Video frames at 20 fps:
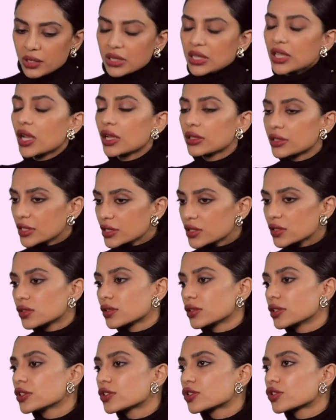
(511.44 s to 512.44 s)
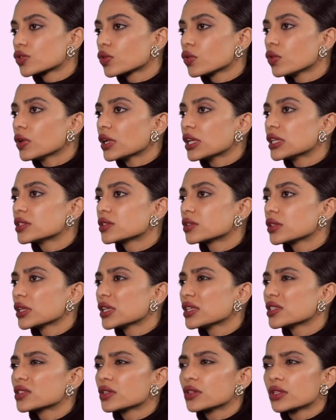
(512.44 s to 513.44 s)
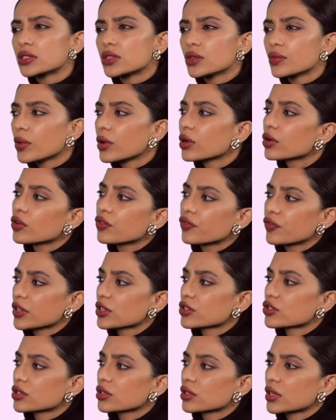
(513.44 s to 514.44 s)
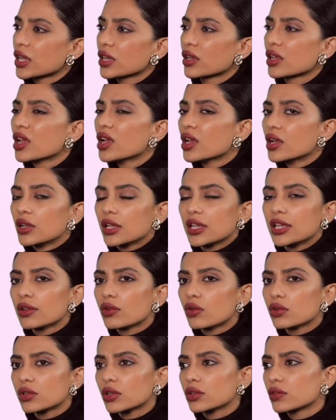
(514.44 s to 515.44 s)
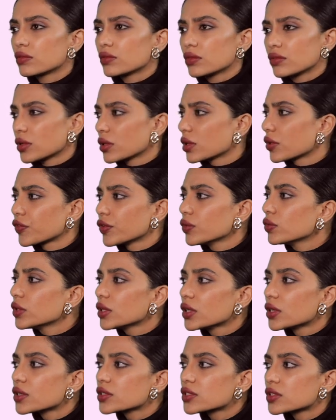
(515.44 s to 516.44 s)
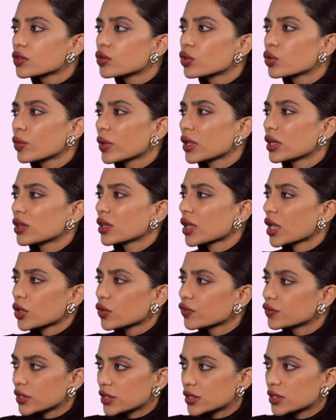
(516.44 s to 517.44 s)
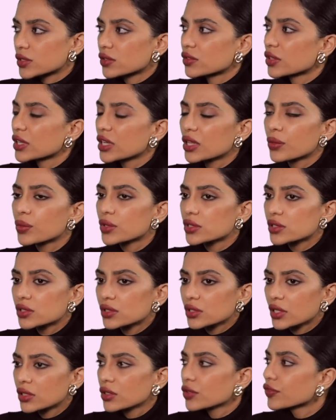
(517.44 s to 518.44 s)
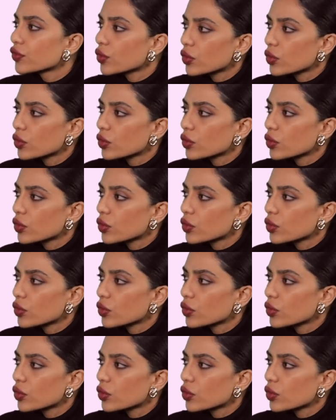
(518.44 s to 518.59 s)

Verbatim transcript: But yeah, this, this show is, is, a, is a work of fiction and he wrote it a few years ago when none of this really was in the